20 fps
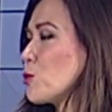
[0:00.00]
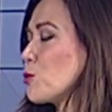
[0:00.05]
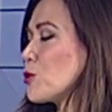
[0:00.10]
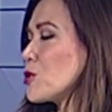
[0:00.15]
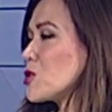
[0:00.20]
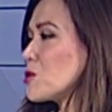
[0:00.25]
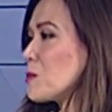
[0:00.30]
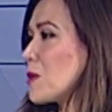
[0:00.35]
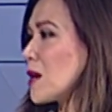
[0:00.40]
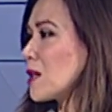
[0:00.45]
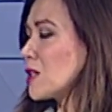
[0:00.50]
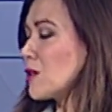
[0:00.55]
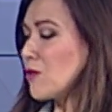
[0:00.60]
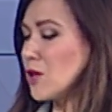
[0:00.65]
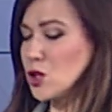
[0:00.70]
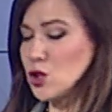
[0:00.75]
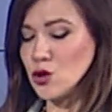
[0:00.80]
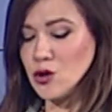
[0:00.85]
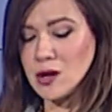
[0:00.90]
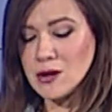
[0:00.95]
perspective
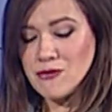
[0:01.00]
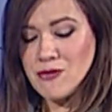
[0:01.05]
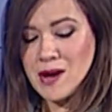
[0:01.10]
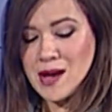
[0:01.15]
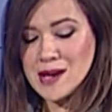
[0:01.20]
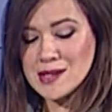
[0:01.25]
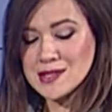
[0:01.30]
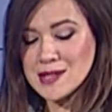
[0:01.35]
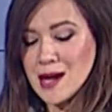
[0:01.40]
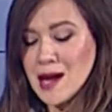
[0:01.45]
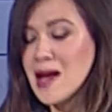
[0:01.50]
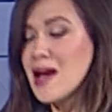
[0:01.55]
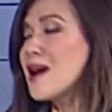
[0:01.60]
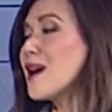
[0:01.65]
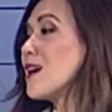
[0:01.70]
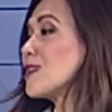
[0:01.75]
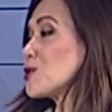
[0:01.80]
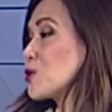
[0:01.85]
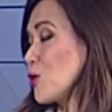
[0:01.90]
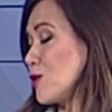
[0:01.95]
and your advice,
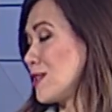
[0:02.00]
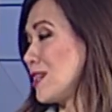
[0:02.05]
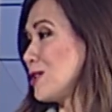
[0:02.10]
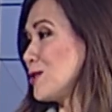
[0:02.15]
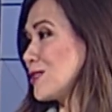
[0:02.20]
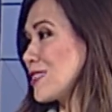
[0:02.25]
Attorney Lou